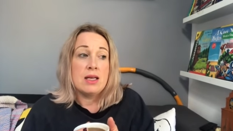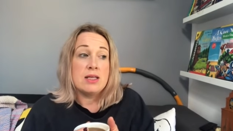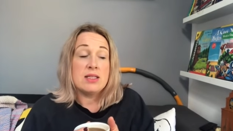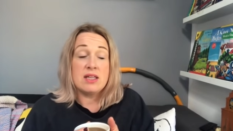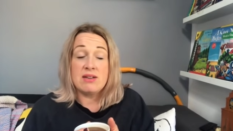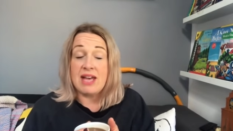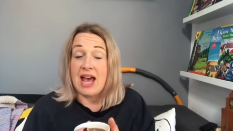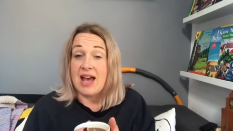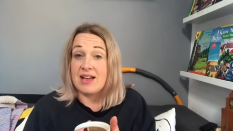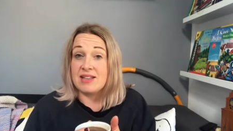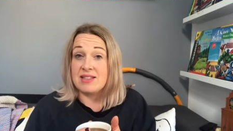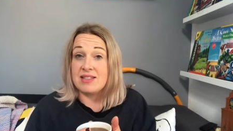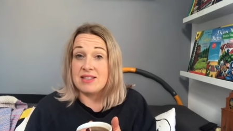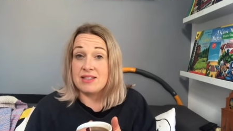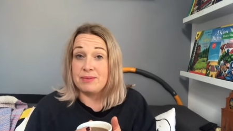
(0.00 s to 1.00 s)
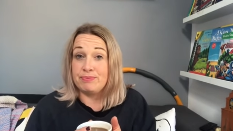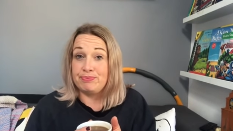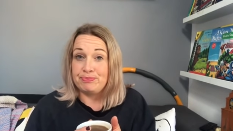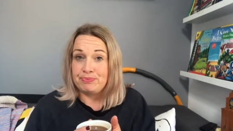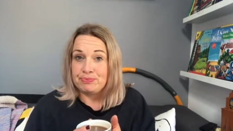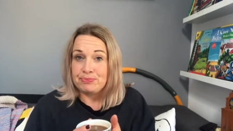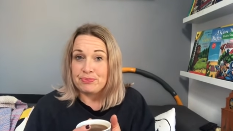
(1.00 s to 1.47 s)
so yes,
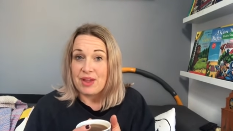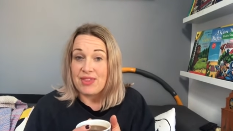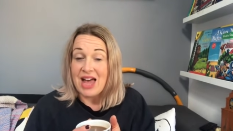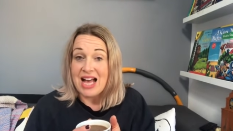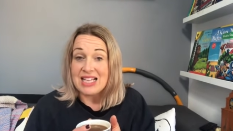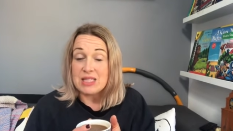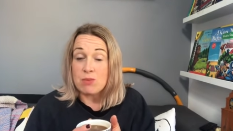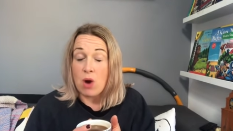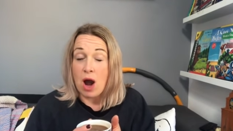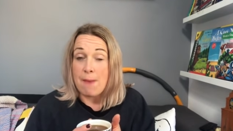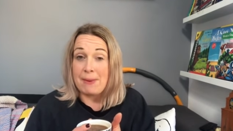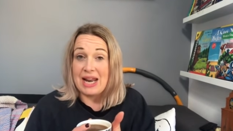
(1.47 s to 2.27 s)
that's what I